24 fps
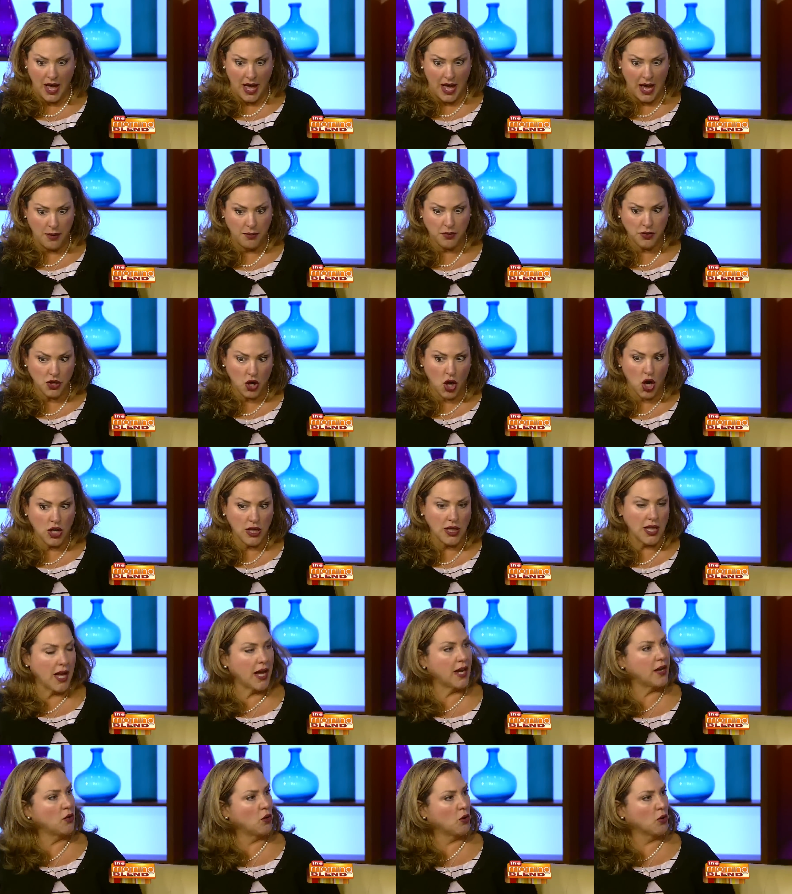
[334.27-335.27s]
I was
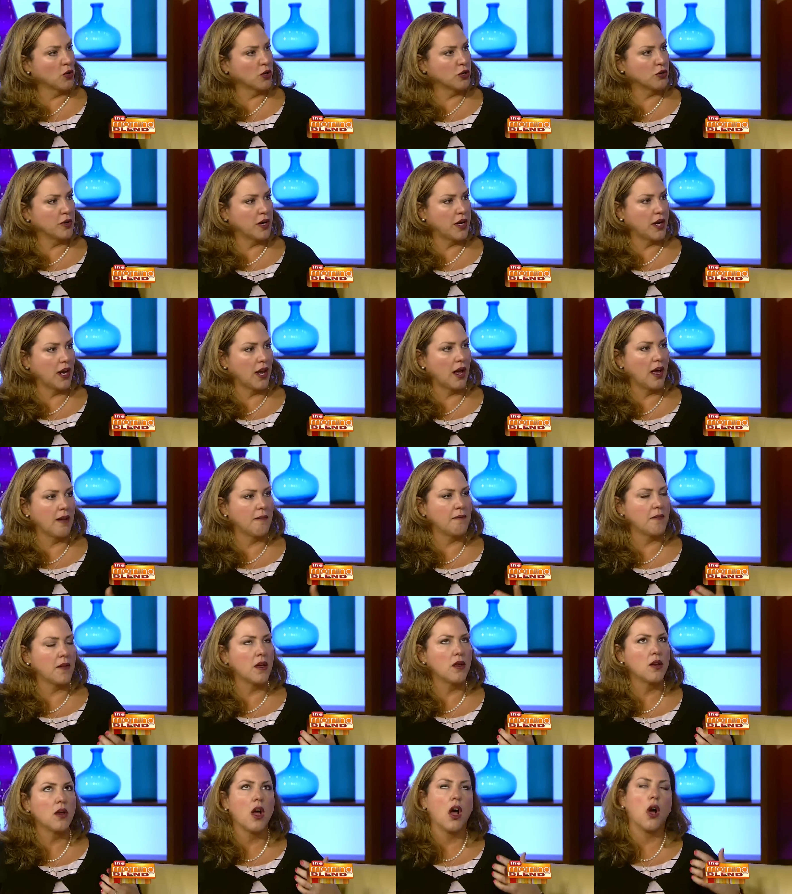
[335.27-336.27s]
online ordering
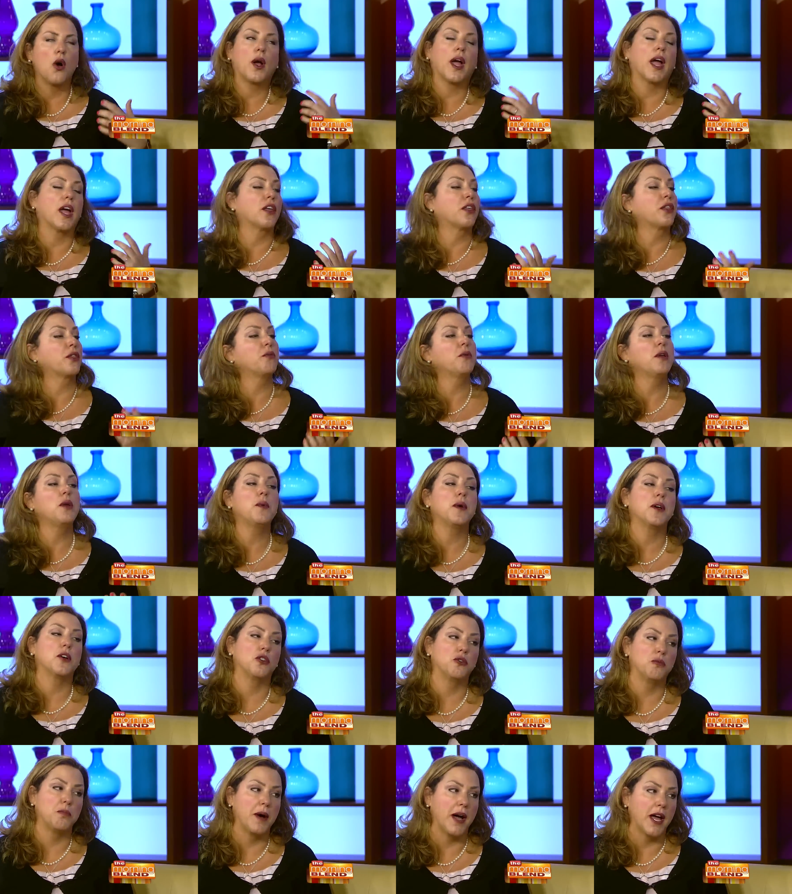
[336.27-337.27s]
okay, a
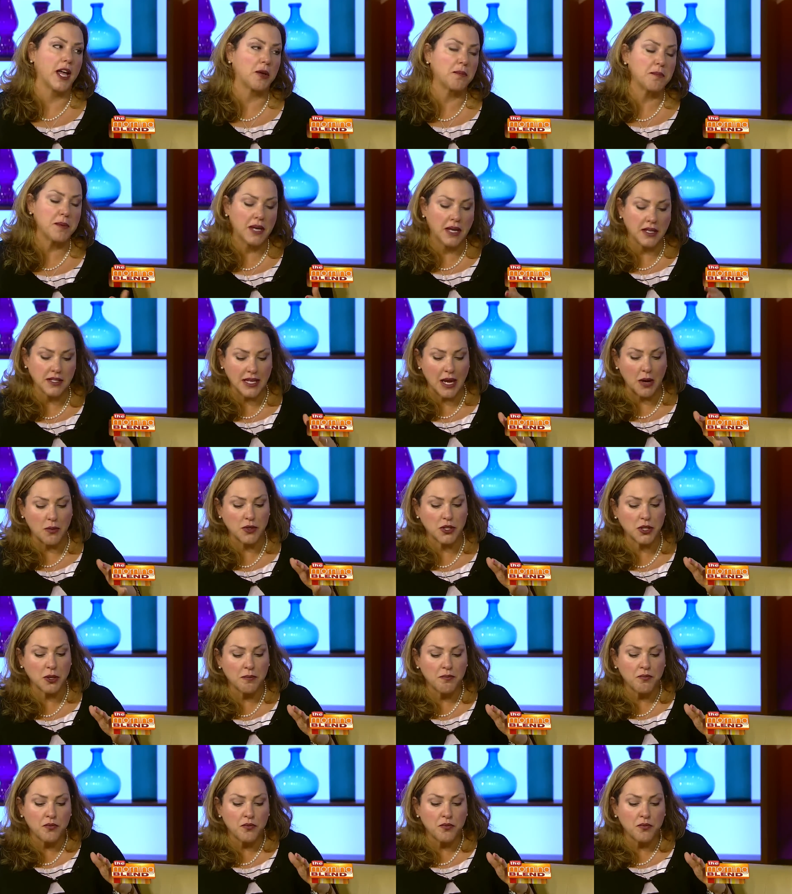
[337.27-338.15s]
three-wheeled bike because I was